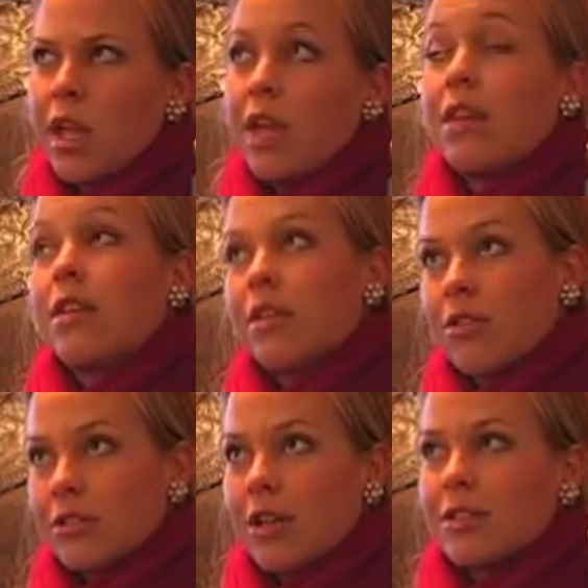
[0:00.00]
And then
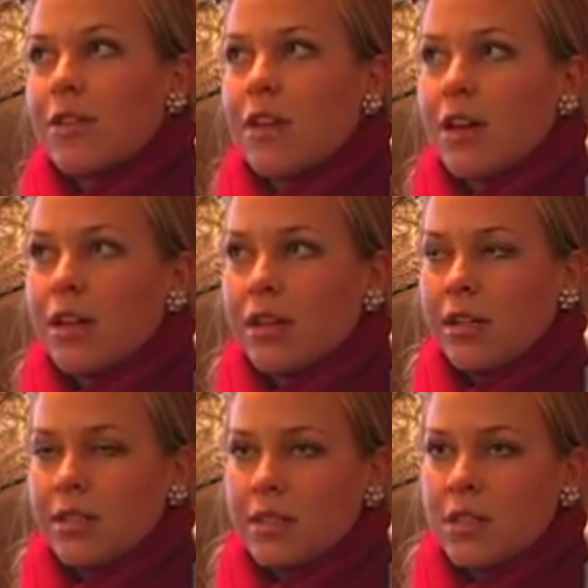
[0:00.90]
there's also
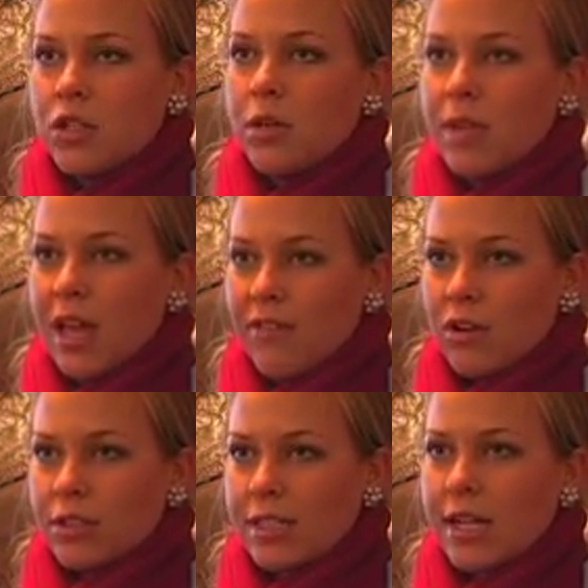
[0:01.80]
the Institute of
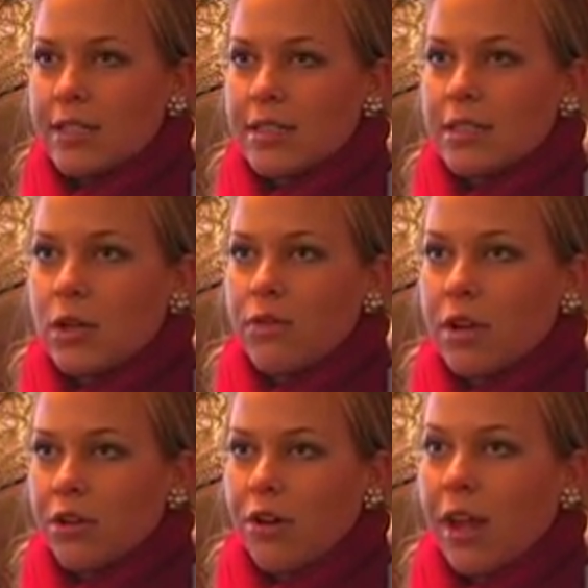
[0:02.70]
Behavioral Sciences over
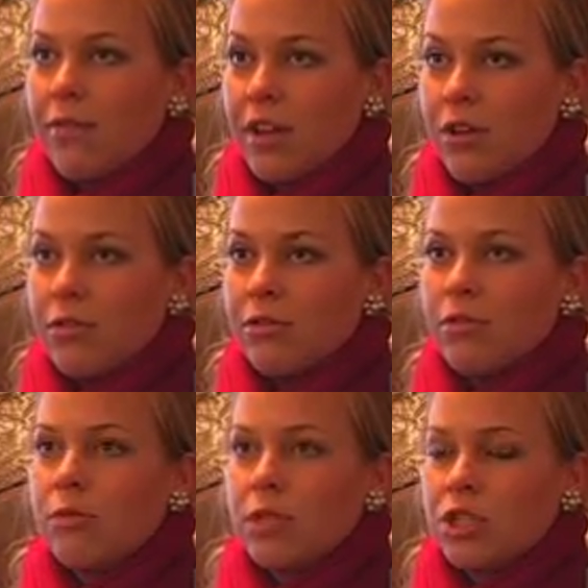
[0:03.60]
in Grandview,
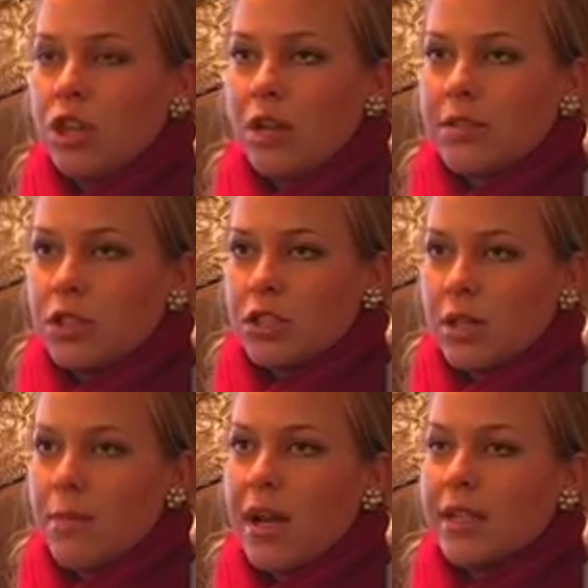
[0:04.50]
which also just
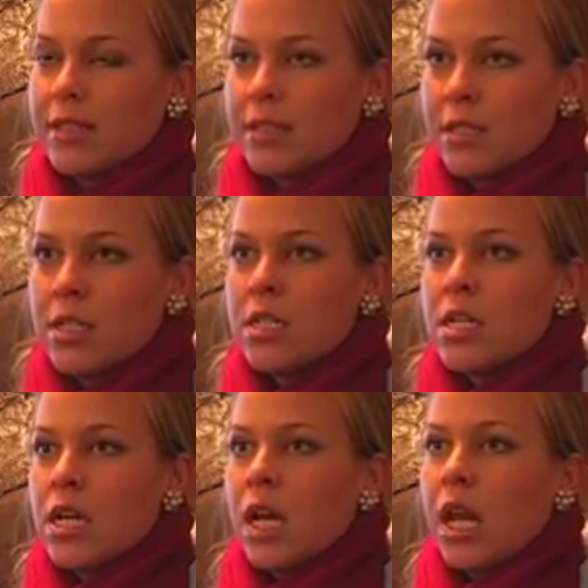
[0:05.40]
combines
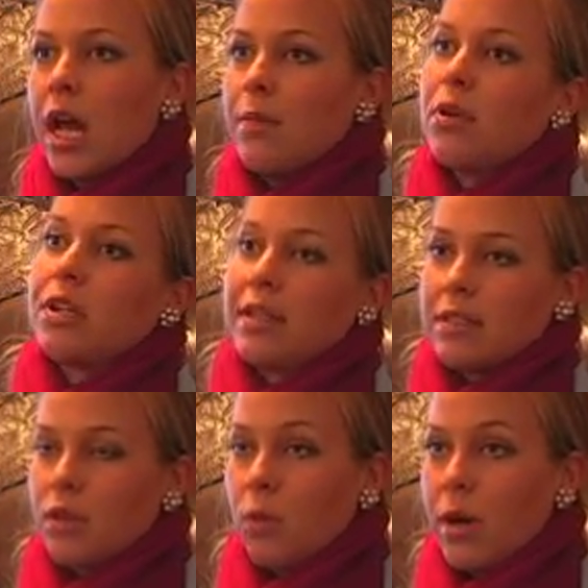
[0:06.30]
9
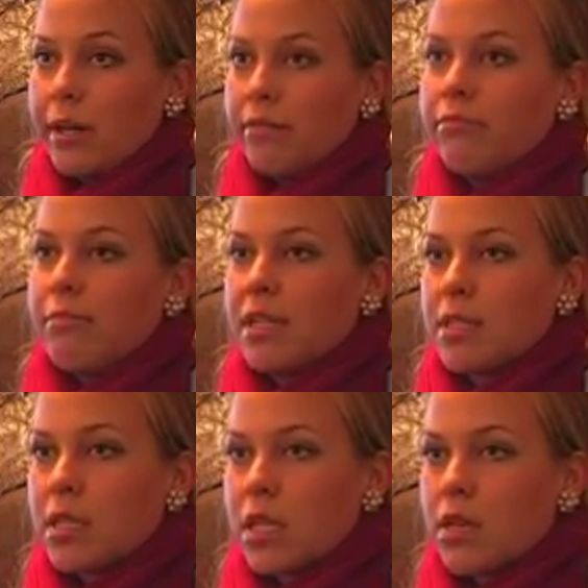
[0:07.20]
buildings into one,
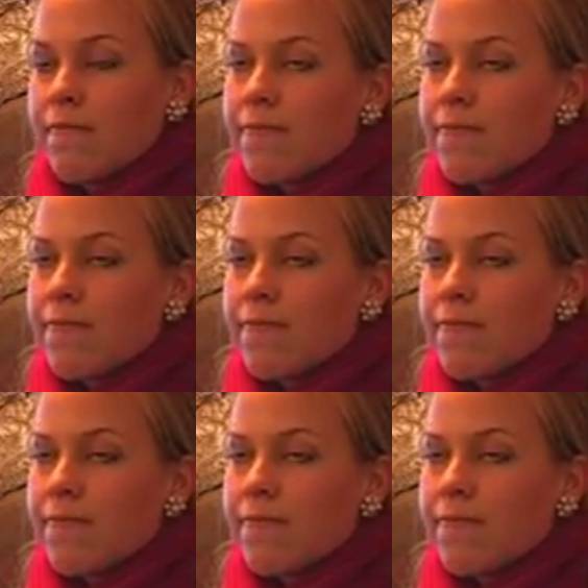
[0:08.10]
basically.